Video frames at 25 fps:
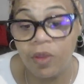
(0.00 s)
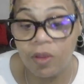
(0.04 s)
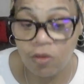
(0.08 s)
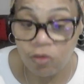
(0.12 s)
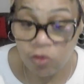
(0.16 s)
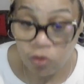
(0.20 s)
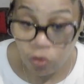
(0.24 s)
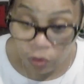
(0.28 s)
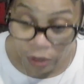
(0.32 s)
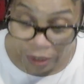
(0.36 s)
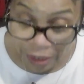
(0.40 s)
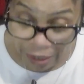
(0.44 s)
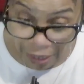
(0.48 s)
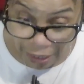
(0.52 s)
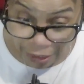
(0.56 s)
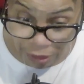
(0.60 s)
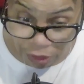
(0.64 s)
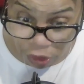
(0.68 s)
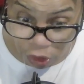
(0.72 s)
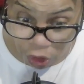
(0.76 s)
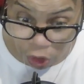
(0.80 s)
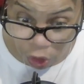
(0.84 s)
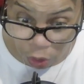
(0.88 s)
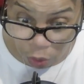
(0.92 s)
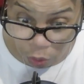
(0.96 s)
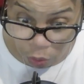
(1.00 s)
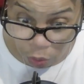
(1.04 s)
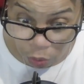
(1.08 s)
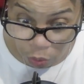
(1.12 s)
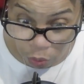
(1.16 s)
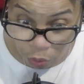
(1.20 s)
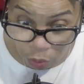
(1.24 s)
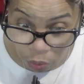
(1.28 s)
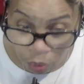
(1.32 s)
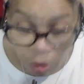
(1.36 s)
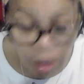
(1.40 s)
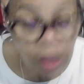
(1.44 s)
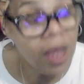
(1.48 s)
So they got to go.
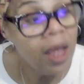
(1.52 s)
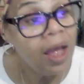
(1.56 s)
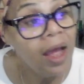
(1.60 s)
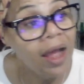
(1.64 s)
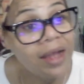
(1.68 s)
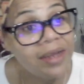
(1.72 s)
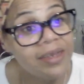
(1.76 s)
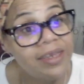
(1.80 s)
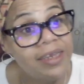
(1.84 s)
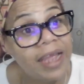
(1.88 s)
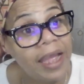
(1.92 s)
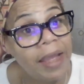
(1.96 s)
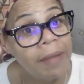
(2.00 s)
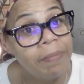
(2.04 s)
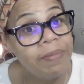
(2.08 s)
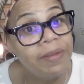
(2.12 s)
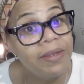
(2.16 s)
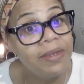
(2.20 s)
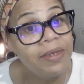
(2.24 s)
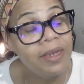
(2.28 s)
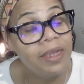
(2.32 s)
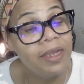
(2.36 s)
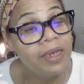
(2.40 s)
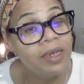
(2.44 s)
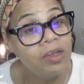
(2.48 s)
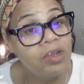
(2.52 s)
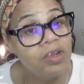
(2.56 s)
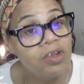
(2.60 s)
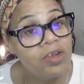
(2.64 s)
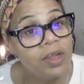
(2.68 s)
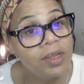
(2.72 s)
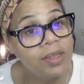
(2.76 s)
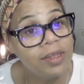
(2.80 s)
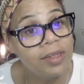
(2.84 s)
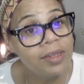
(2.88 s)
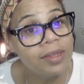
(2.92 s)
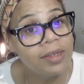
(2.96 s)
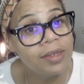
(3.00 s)
Adapting and
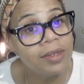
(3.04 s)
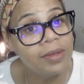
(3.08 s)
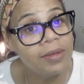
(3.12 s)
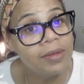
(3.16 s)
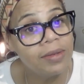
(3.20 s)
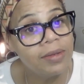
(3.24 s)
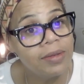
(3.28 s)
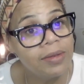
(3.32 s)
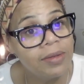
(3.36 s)
adjusting.